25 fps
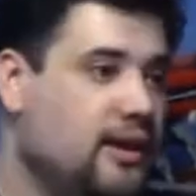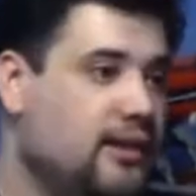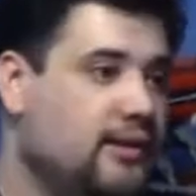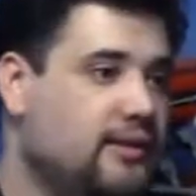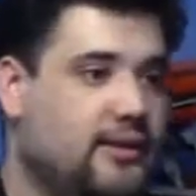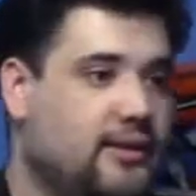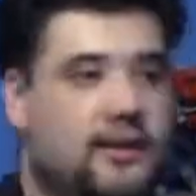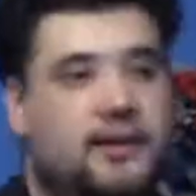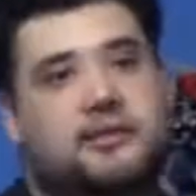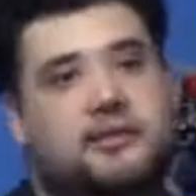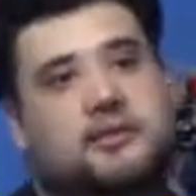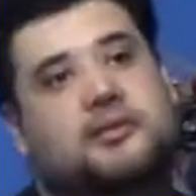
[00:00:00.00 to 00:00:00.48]

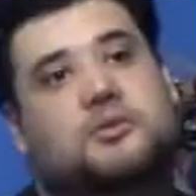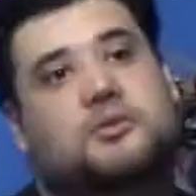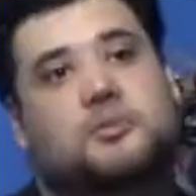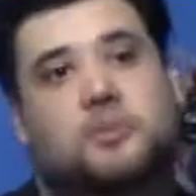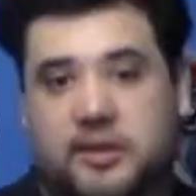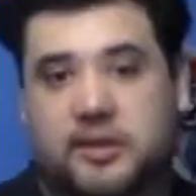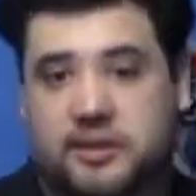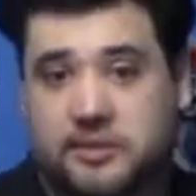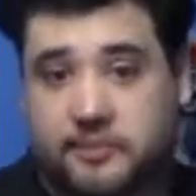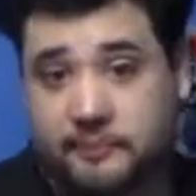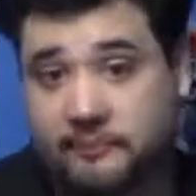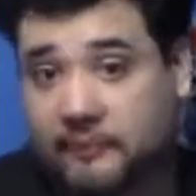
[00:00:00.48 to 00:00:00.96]
this is
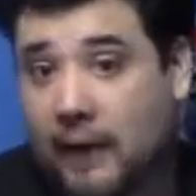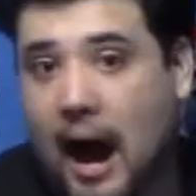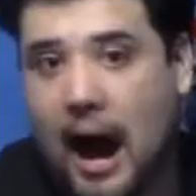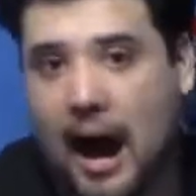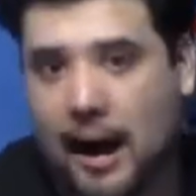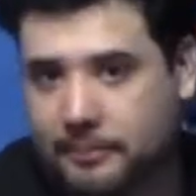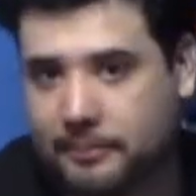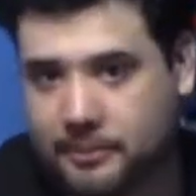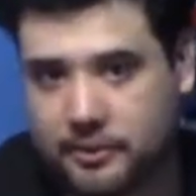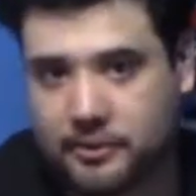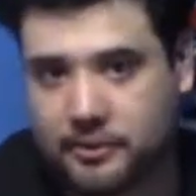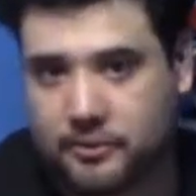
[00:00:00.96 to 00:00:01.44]
what's
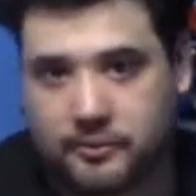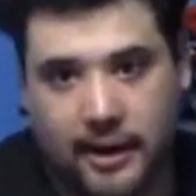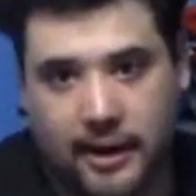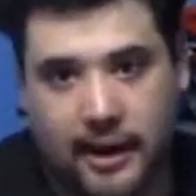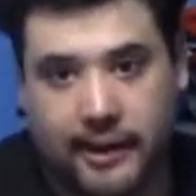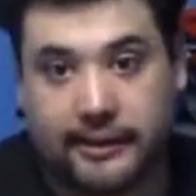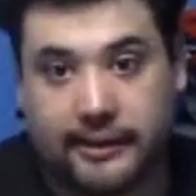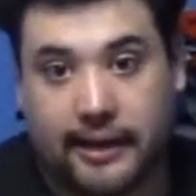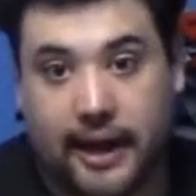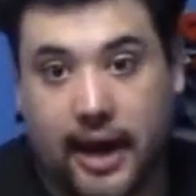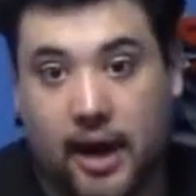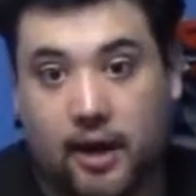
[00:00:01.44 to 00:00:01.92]
popular
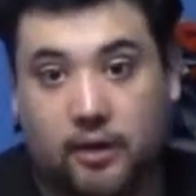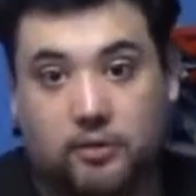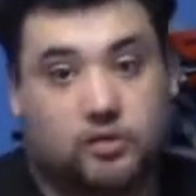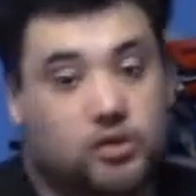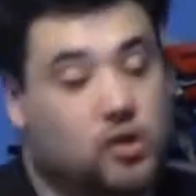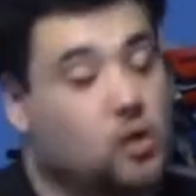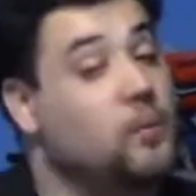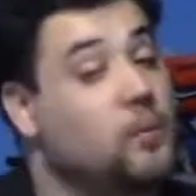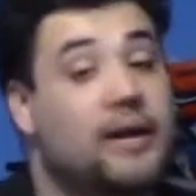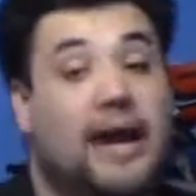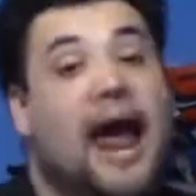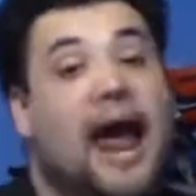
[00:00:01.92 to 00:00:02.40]
right now,
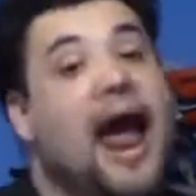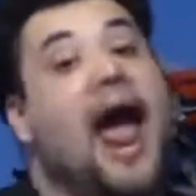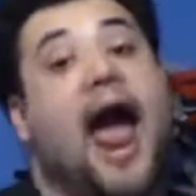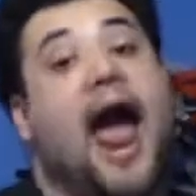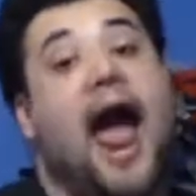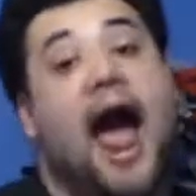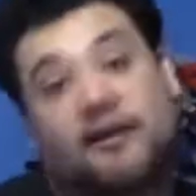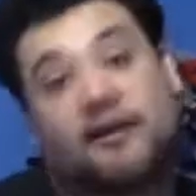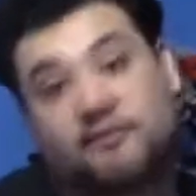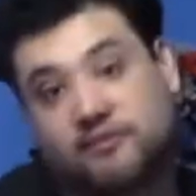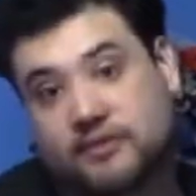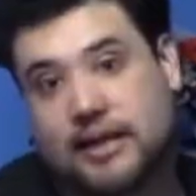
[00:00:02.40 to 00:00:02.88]
so we
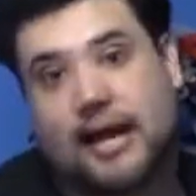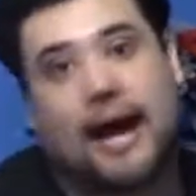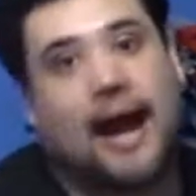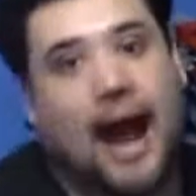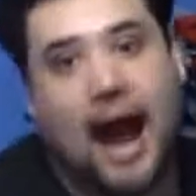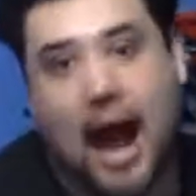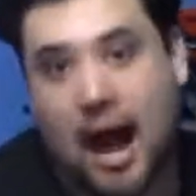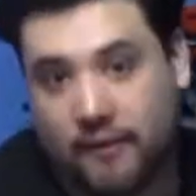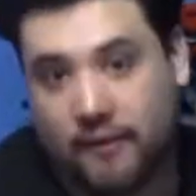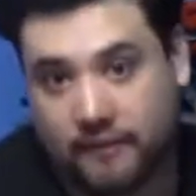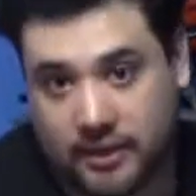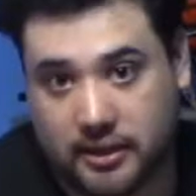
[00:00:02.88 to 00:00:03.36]
have to
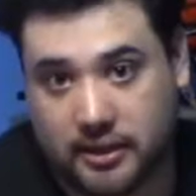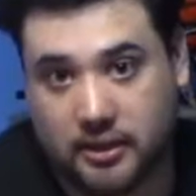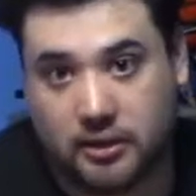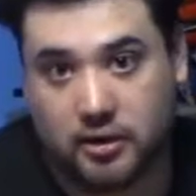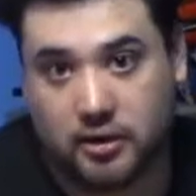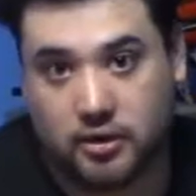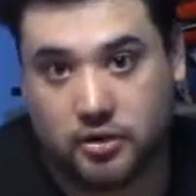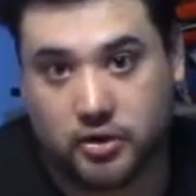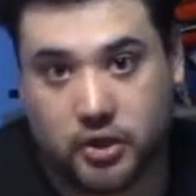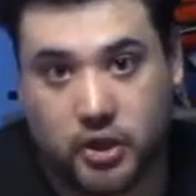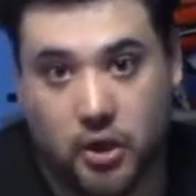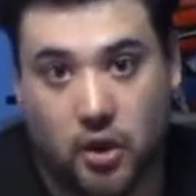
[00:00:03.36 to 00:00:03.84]
have it in
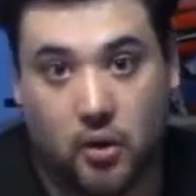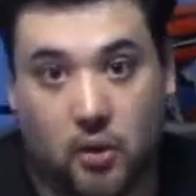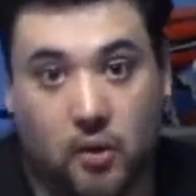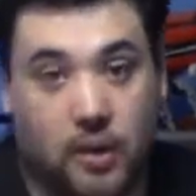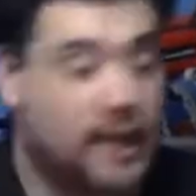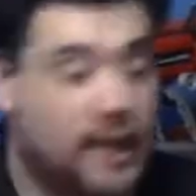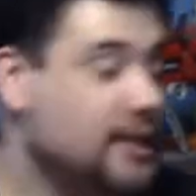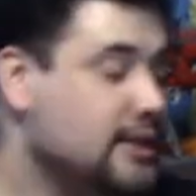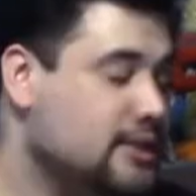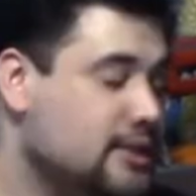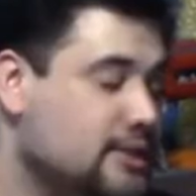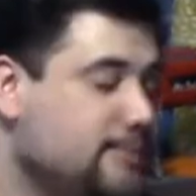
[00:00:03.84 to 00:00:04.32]
our show,
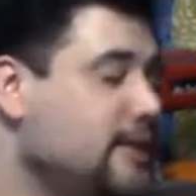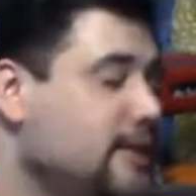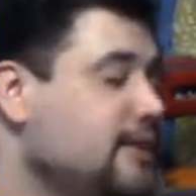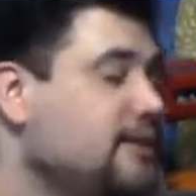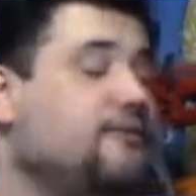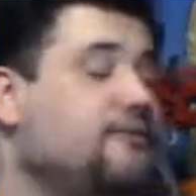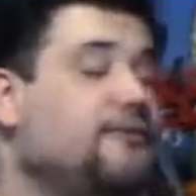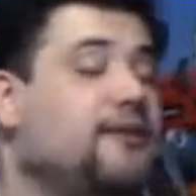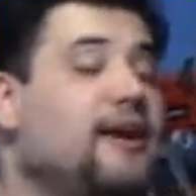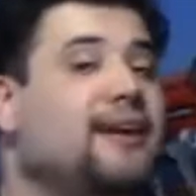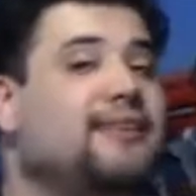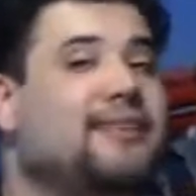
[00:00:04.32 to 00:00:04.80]
despite
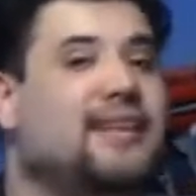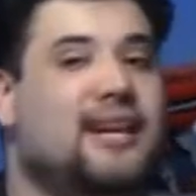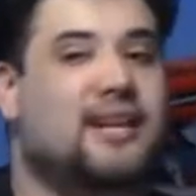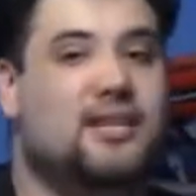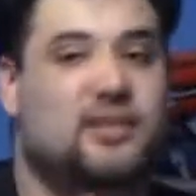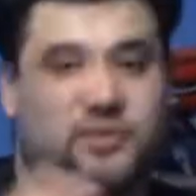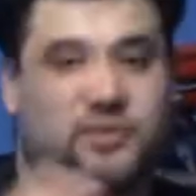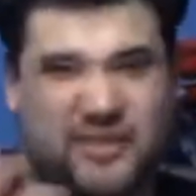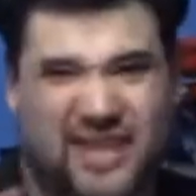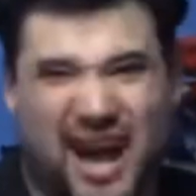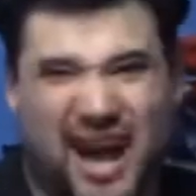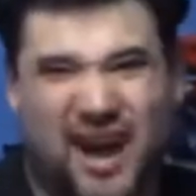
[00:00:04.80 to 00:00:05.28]
the fact that
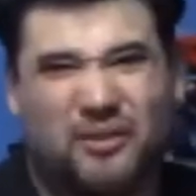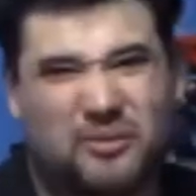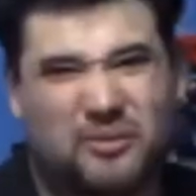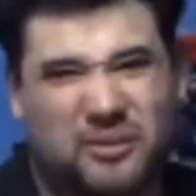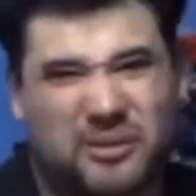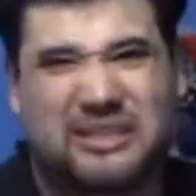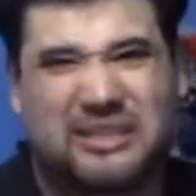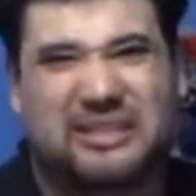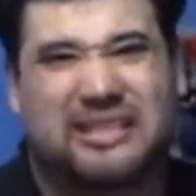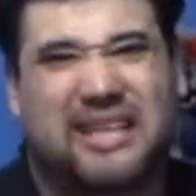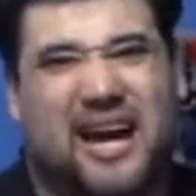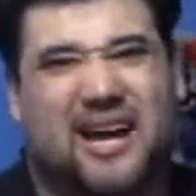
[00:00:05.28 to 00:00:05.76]
it's not
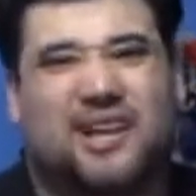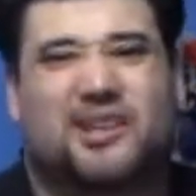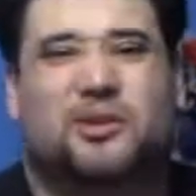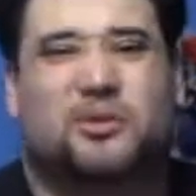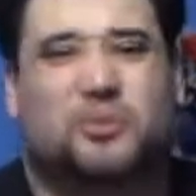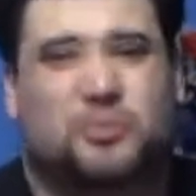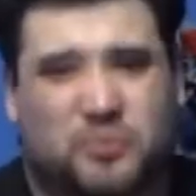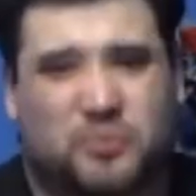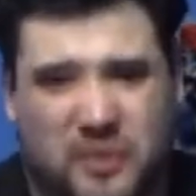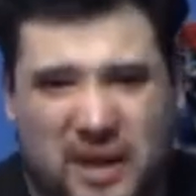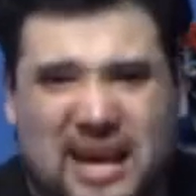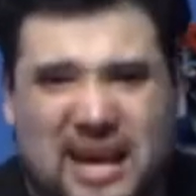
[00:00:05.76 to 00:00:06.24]
really that
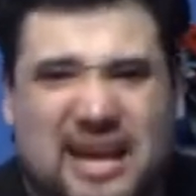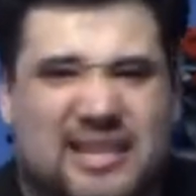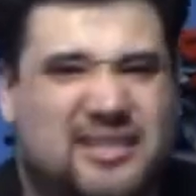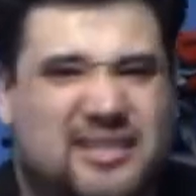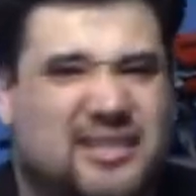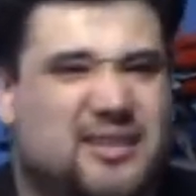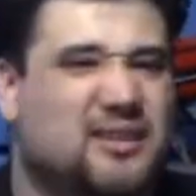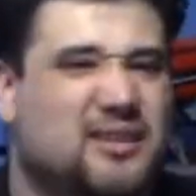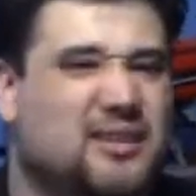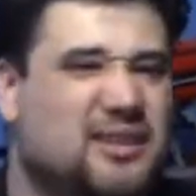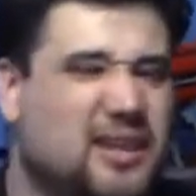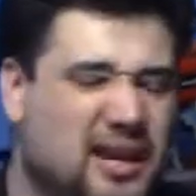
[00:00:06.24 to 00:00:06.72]
great,
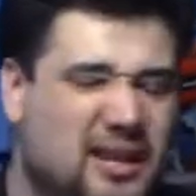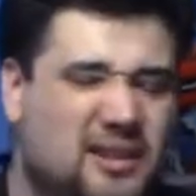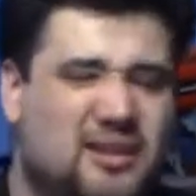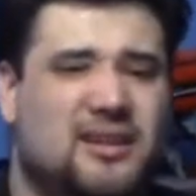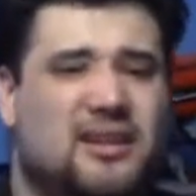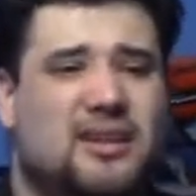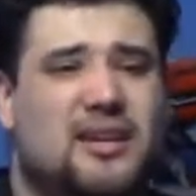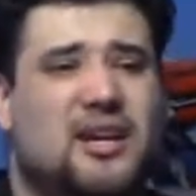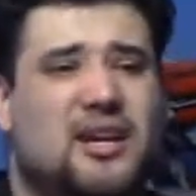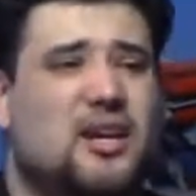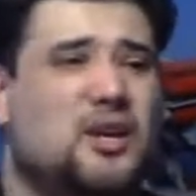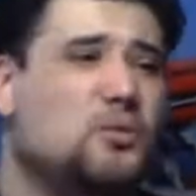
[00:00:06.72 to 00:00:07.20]
and it kind of